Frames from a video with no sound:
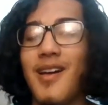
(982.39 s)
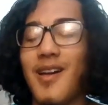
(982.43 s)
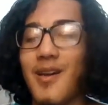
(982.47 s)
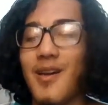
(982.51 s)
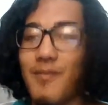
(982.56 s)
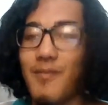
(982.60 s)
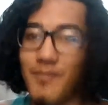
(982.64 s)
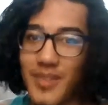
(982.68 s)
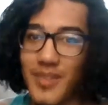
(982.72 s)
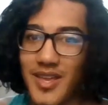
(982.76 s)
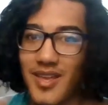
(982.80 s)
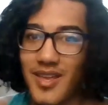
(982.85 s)

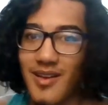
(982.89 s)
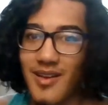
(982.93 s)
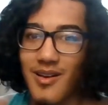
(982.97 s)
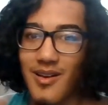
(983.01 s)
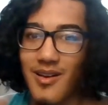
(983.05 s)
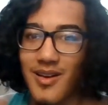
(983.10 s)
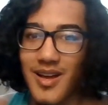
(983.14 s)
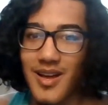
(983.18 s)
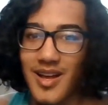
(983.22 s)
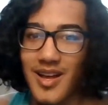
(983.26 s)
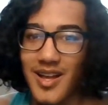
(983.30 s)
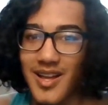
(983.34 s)
be
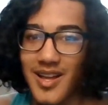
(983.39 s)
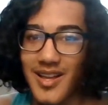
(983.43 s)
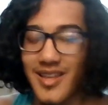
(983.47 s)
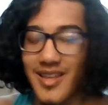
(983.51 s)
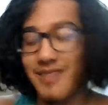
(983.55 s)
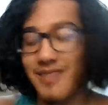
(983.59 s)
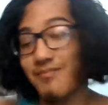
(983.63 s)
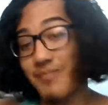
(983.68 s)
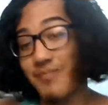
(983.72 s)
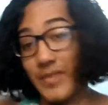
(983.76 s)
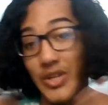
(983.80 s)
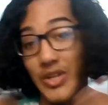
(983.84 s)

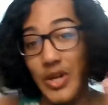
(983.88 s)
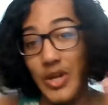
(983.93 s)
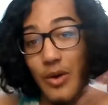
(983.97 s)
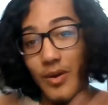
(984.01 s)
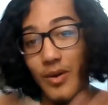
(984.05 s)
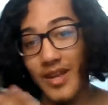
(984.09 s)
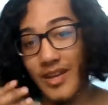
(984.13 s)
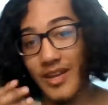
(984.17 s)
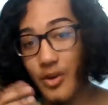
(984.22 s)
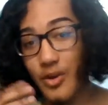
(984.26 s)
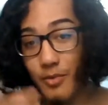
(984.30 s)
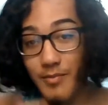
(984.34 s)

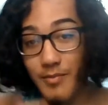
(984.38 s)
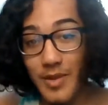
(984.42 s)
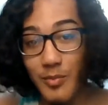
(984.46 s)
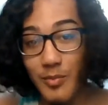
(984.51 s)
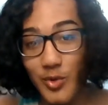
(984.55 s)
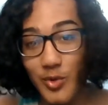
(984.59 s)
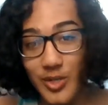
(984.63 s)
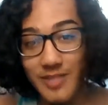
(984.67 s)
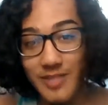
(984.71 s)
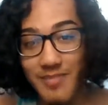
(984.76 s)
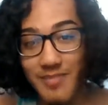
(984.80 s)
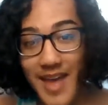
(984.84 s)
get her
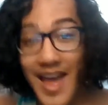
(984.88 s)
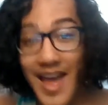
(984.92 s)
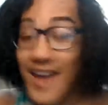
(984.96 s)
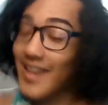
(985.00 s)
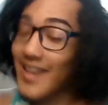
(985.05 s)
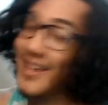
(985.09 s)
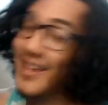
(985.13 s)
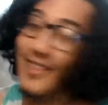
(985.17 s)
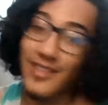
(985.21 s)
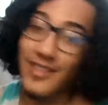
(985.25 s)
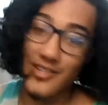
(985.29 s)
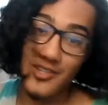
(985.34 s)
memories back
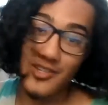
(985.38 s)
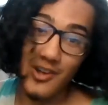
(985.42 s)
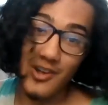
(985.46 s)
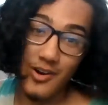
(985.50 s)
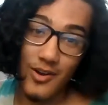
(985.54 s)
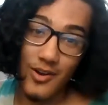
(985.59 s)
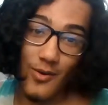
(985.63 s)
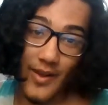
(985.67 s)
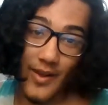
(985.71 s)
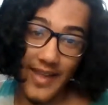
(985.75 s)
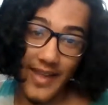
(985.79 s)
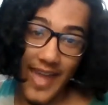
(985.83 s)
and then start
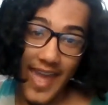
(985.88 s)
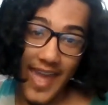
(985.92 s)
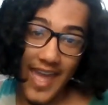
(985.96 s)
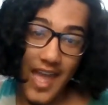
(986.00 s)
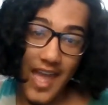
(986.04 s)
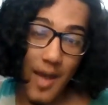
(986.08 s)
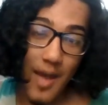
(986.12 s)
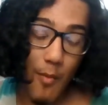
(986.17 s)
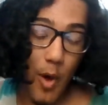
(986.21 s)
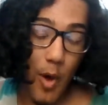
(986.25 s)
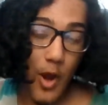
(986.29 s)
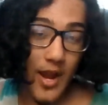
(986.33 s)
going
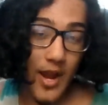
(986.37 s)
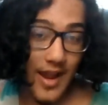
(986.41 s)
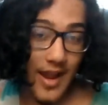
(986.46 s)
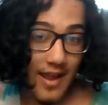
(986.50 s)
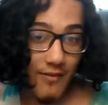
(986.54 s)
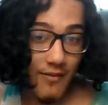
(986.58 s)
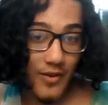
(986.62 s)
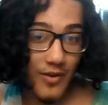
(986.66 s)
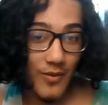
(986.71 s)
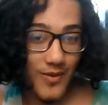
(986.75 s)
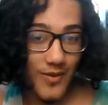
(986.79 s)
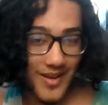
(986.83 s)
ham on
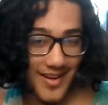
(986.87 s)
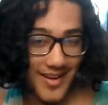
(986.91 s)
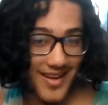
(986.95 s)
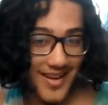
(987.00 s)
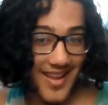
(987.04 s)
everyone,